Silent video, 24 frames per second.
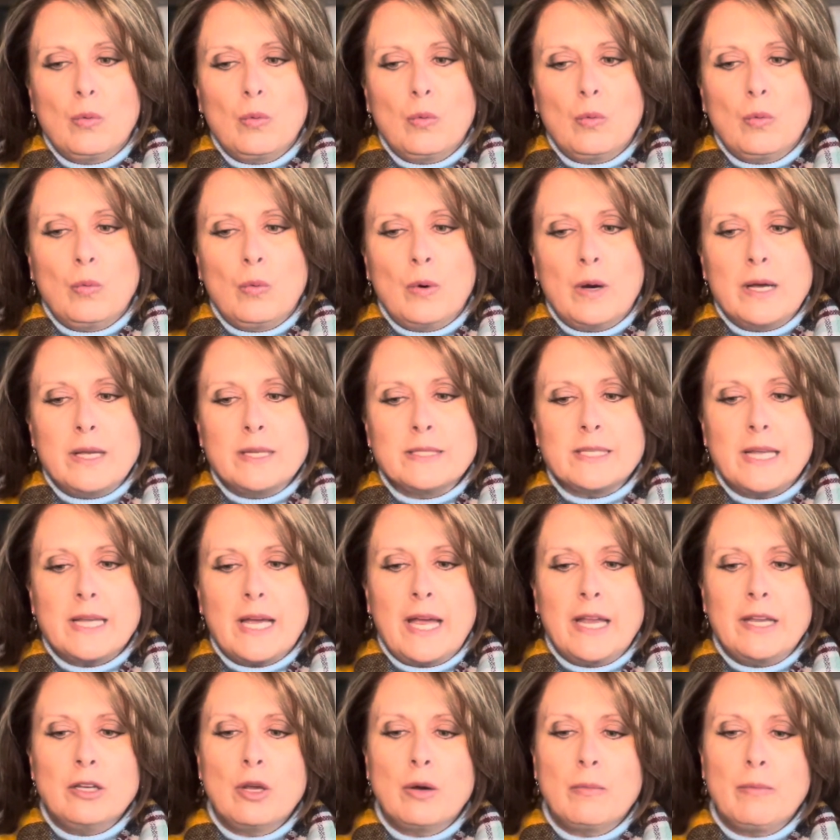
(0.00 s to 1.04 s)
was, I
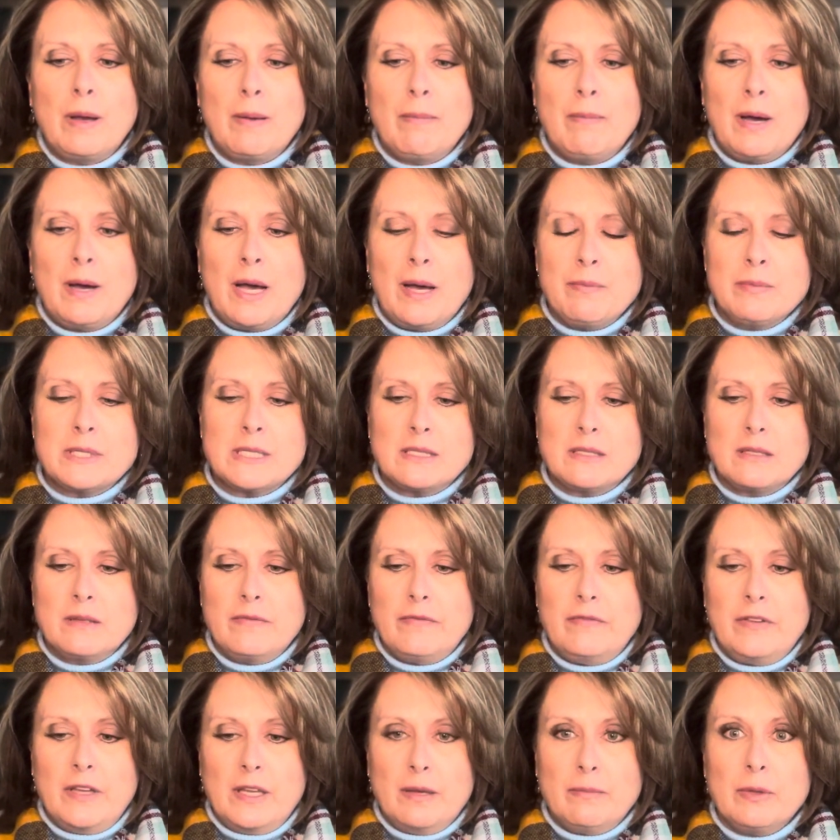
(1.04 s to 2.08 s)
know my mom's
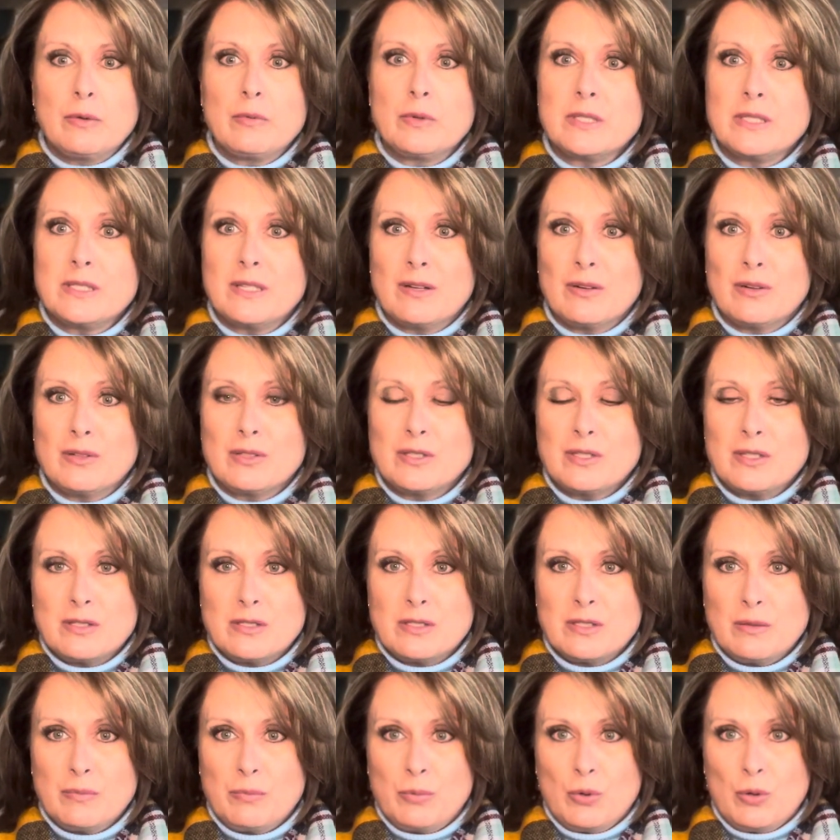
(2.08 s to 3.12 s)
family was there to
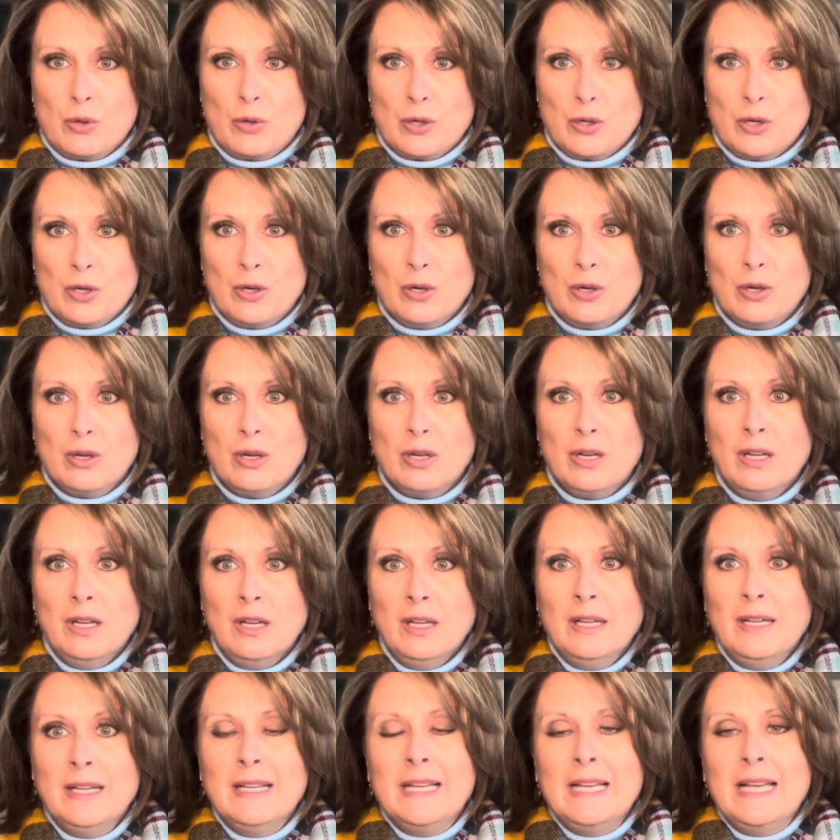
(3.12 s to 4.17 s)
support her.
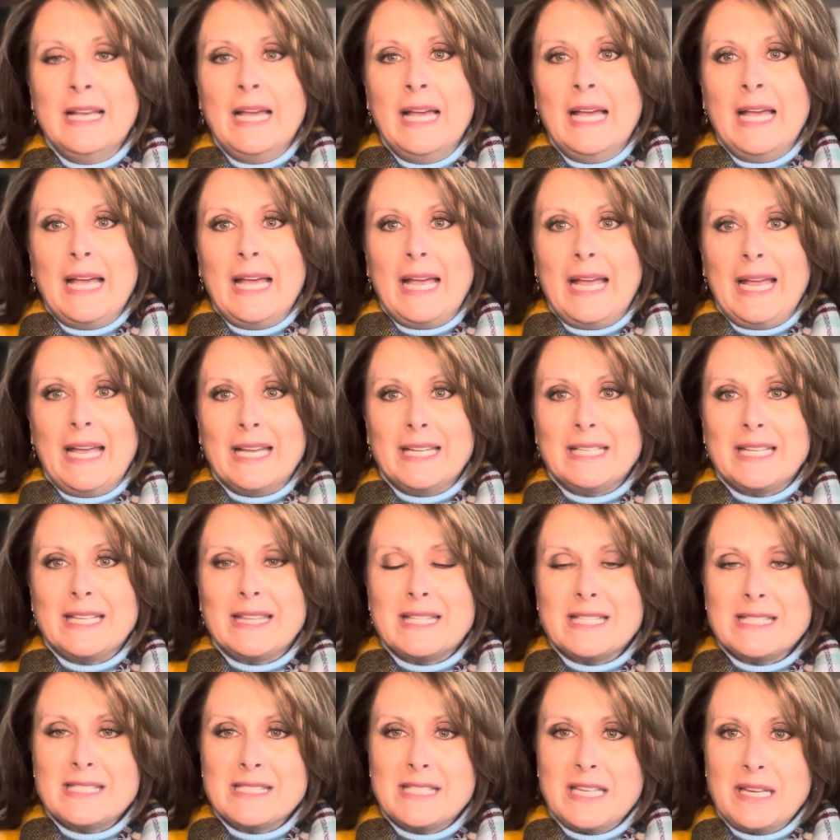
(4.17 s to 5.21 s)
And at
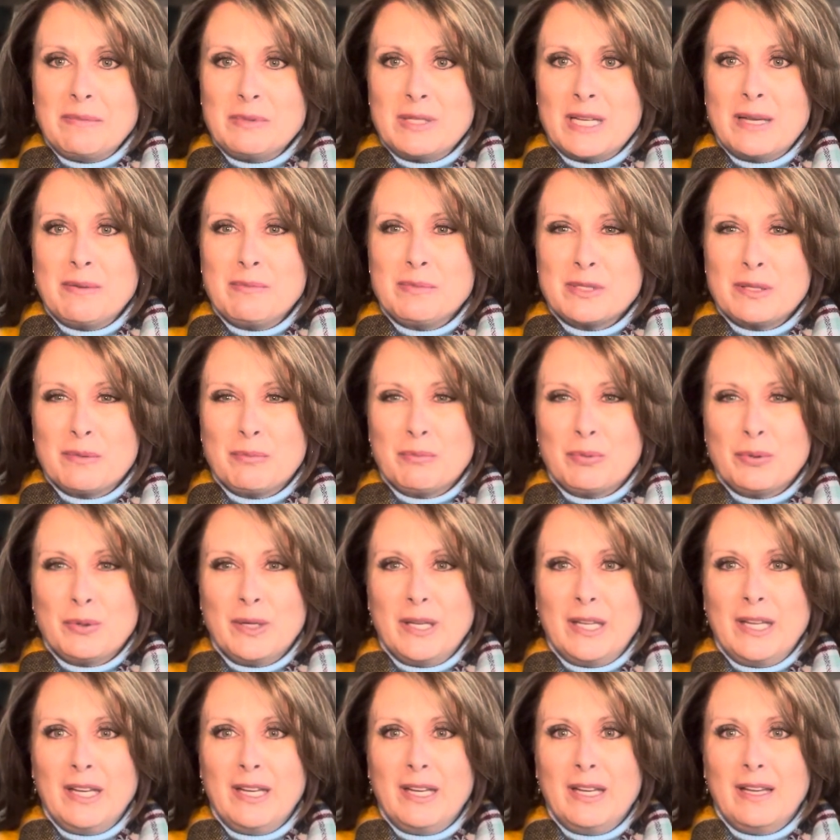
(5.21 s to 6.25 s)
the same time, some
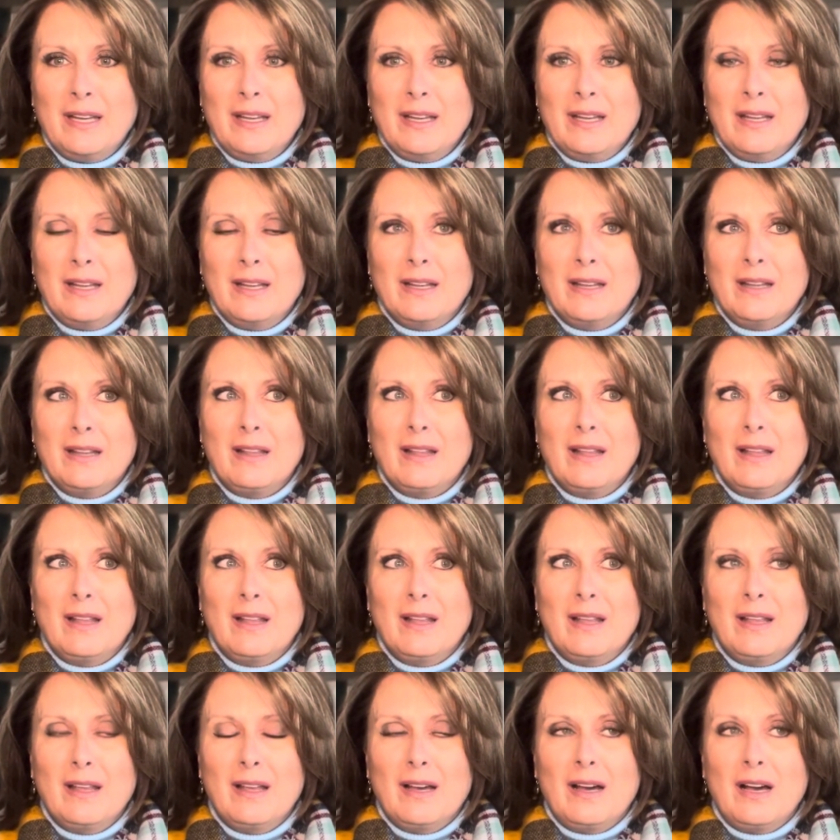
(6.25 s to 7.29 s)
pretty
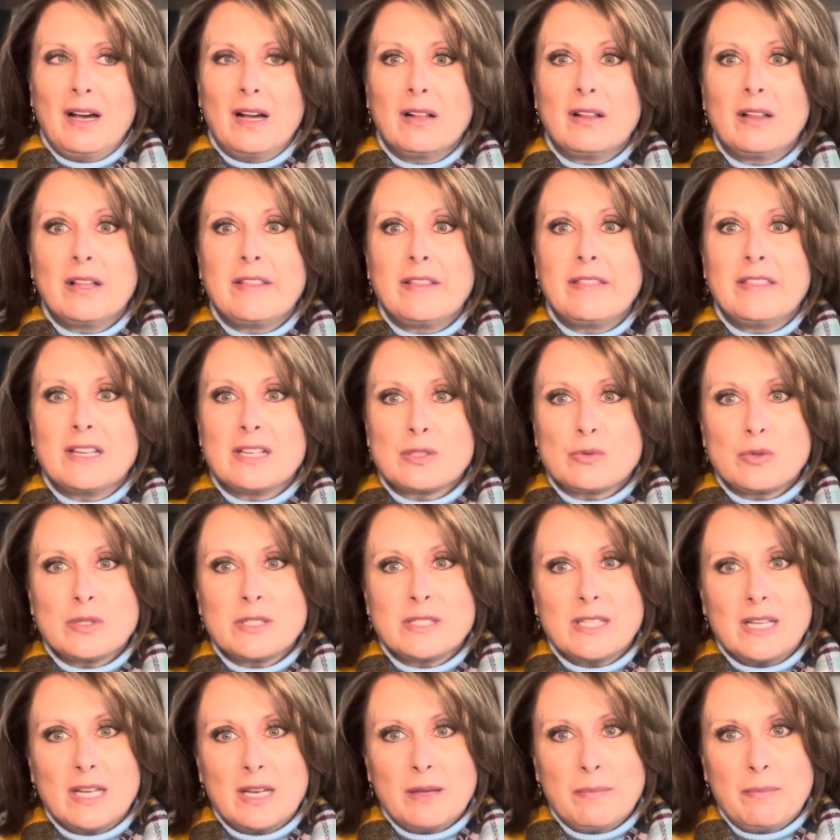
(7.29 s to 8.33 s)
ugly things were
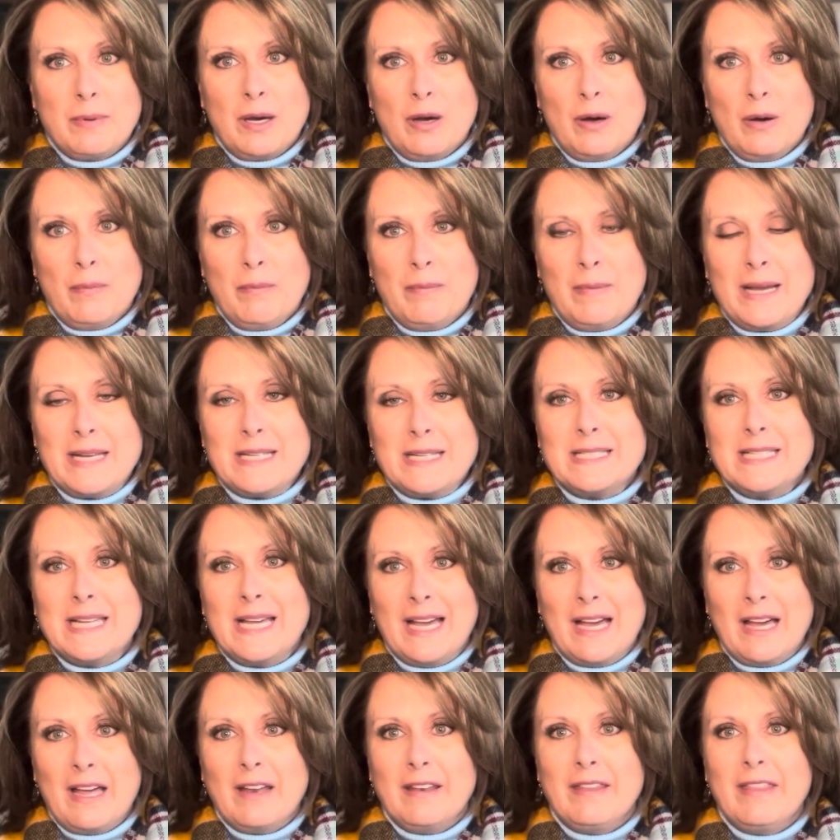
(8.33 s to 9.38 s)
said about my
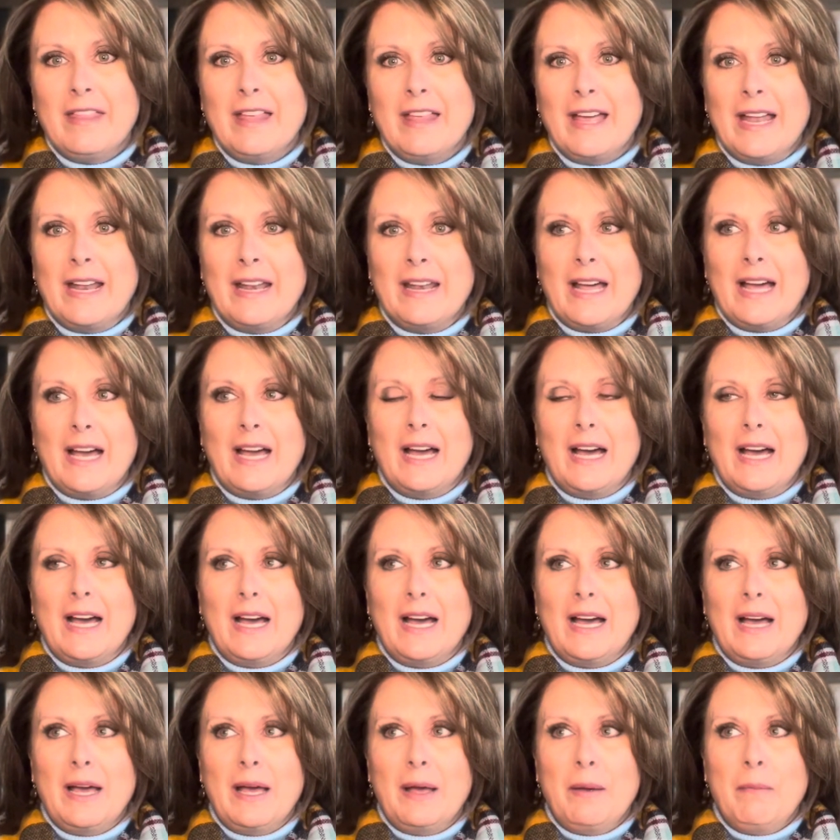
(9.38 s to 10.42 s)
dad that
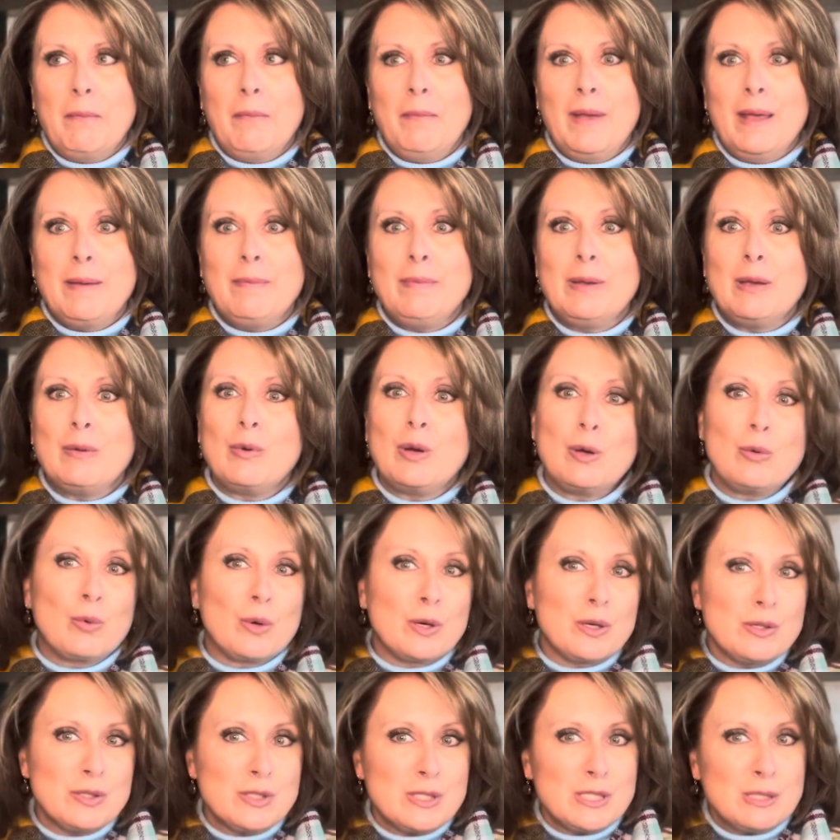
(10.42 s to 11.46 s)
maybe we
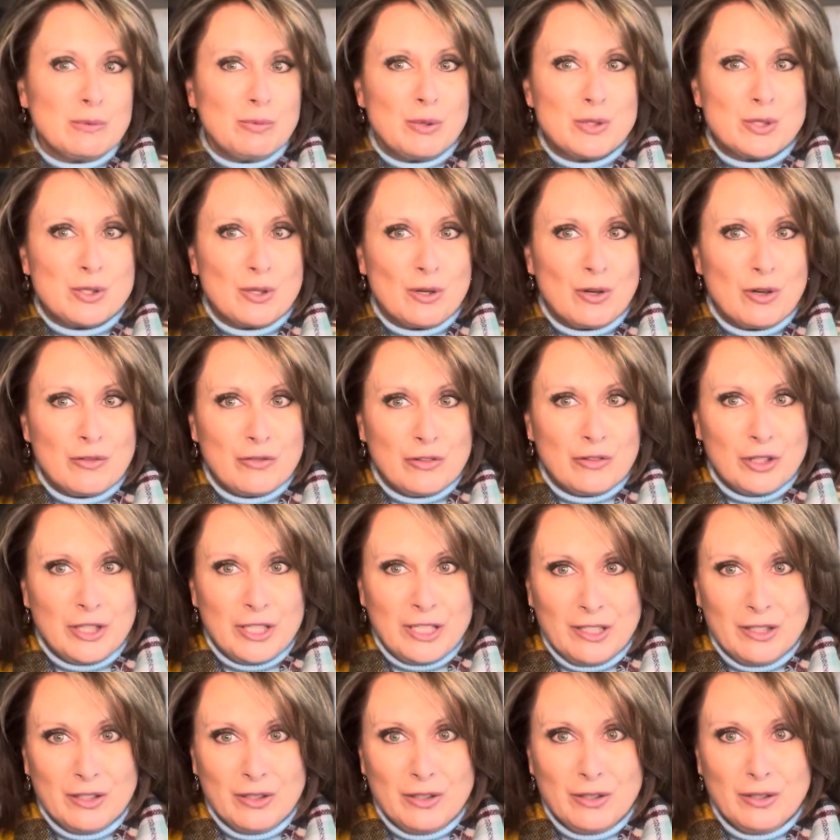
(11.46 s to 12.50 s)
weren't supposed to
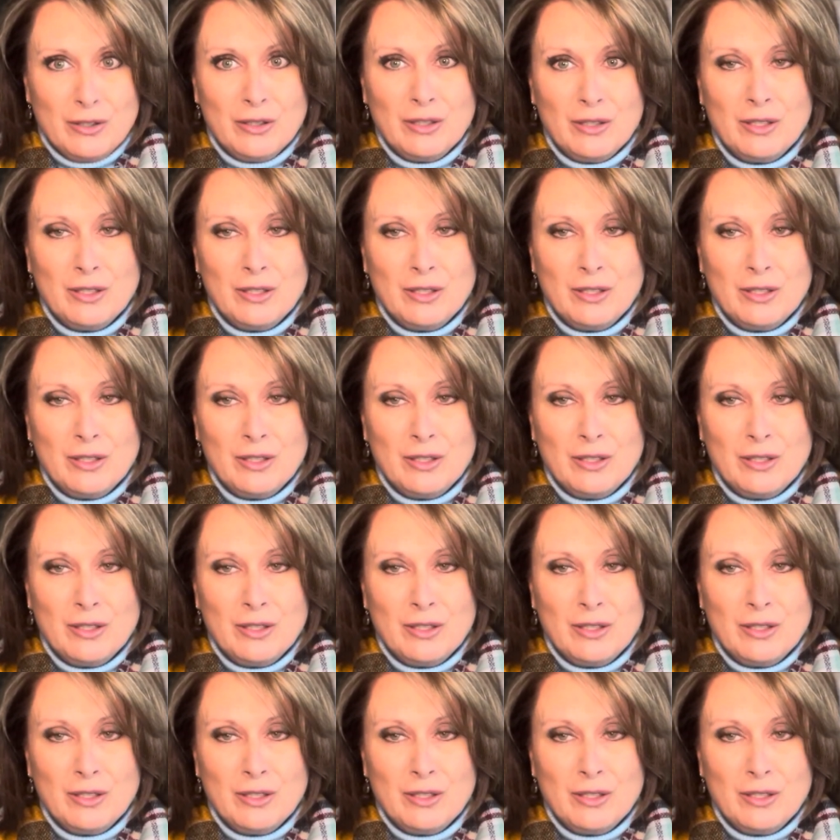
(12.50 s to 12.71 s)
overhear,